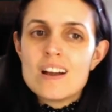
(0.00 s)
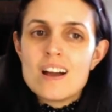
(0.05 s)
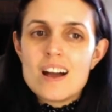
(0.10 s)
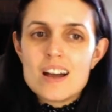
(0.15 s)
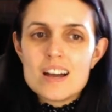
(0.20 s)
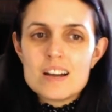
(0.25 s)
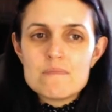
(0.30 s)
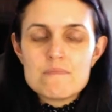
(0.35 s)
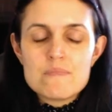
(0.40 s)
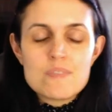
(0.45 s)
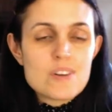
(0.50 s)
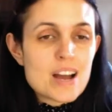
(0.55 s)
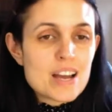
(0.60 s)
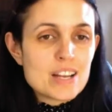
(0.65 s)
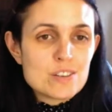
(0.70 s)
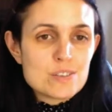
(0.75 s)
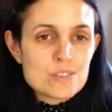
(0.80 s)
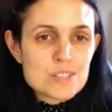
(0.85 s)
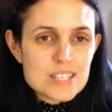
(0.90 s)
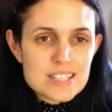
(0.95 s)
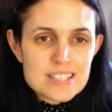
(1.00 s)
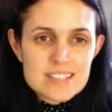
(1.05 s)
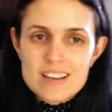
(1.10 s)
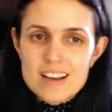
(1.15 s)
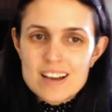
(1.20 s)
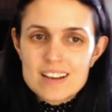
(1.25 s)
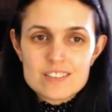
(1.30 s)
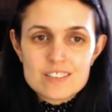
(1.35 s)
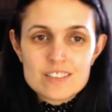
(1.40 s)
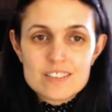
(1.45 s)
I noticed
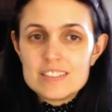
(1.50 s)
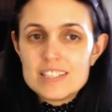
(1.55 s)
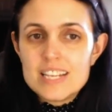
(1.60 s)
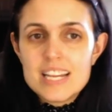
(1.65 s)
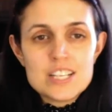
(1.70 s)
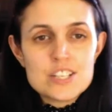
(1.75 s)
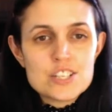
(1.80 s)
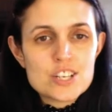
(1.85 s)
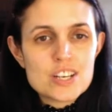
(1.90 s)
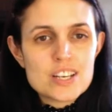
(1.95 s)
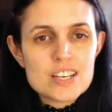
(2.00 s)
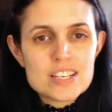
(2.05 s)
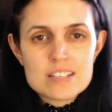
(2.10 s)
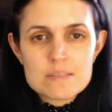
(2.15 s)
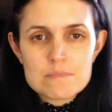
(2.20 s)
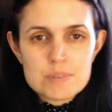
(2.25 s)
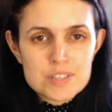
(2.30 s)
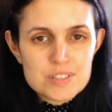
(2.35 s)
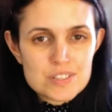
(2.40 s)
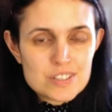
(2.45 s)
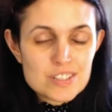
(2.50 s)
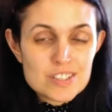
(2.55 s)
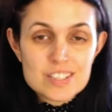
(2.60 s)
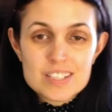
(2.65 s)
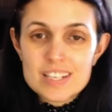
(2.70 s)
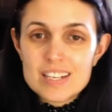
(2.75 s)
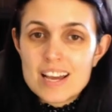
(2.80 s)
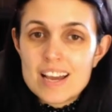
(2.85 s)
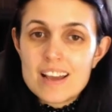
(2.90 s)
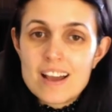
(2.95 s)
that nature is abundant
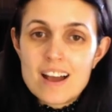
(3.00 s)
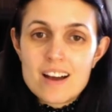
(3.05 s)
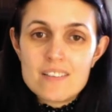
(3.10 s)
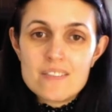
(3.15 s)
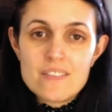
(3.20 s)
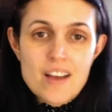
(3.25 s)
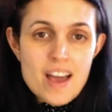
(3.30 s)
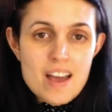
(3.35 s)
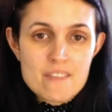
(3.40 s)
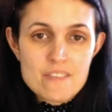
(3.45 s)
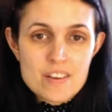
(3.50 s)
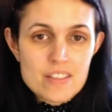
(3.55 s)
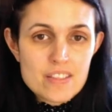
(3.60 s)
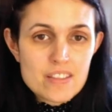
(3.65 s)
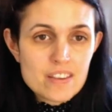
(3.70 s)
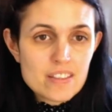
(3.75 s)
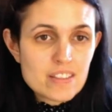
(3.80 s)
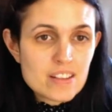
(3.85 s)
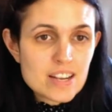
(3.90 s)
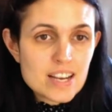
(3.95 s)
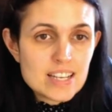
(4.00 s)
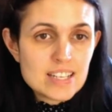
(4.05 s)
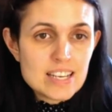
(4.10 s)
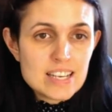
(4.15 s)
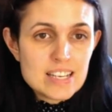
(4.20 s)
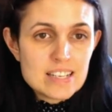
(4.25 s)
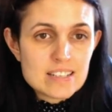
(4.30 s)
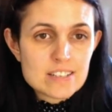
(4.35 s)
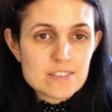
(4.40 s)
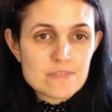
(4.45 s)
and I have everything that I
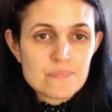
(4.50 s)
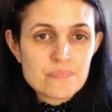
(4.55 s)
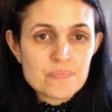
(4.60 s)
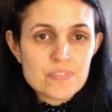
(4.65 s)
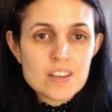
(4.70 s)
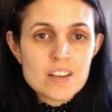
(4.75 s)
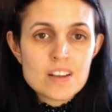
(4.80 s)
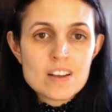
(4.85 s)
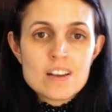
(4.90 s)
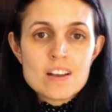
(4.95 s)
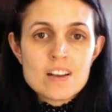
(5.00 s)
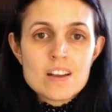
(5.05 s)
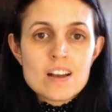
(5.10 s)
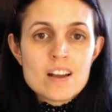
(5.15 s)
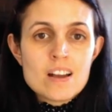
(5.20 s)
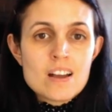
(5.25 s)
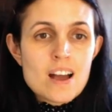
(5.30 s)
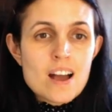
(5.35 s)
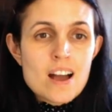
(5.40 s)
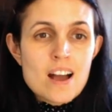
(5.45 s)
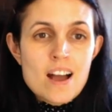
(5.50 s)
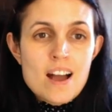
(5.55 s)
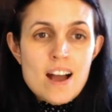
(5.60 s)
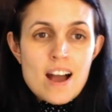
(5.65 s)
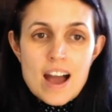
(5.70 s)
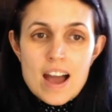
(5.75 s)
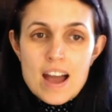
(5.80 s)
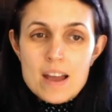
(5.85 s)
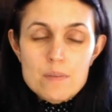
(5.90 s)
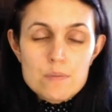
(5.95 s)
need.
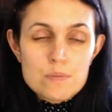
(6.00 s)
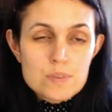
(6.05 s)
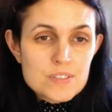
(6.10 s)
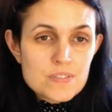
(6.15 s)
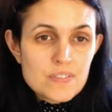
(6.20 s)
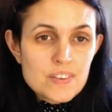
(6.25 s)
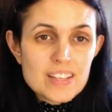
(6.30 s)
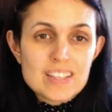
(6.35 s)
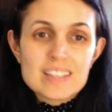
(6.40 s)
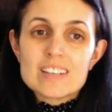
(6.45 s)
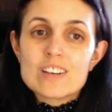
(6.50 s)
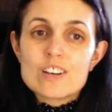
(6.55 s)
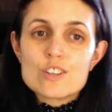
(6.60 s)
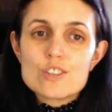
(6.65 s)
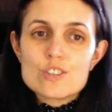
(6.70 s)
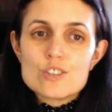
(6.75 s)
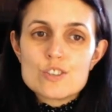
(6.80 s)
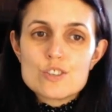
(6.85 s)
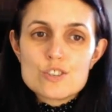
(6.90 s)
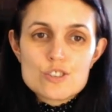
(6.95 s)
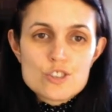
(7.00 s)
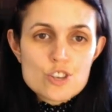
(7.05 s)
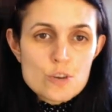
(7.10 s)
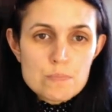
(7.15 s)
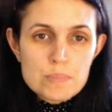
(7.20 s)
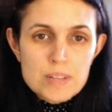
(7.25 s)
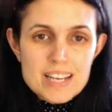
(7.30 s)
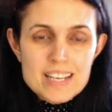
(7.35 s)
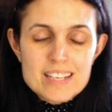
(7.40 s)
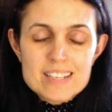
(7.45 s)
I was feeling so
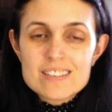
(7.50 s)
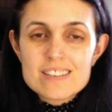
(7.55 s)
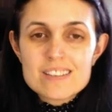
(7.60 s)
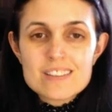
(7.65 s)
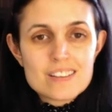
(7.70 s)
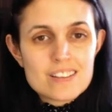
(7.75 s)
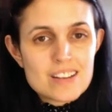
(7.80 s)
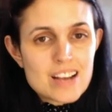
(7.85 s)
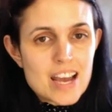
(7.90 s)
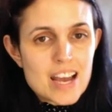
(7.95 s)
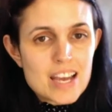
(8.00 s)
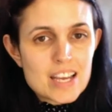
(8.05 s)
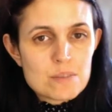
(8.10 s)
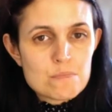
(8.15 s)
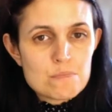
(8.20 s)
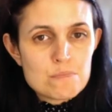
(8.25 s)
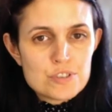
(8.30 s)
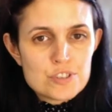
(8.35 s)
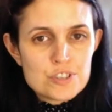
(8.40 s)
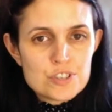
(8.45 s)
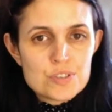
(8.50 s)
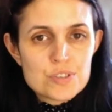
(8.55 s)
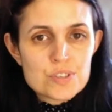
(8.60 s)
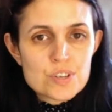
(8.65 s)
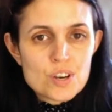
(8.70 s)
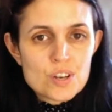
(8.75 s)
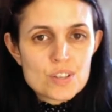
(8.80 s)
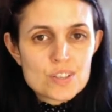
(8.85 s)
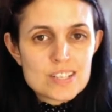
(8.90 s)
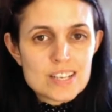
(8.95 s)
blessed that I can produce
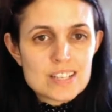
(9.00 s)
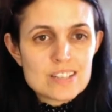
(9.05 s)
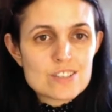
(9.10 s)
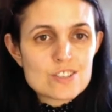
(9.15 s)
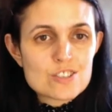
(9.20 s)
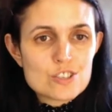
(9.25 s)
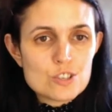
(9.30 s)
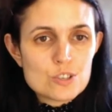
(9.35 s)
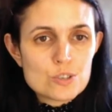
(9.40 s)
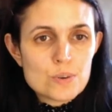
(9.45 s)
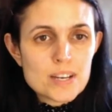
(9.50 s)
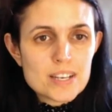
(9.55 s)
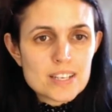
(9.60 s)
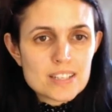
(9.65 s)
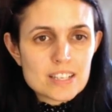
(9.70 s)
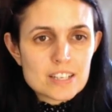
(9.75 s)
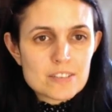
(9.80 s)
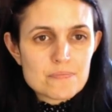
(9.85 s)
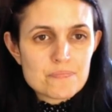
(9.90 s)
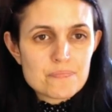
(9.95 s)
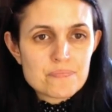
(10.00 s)
content so quickly,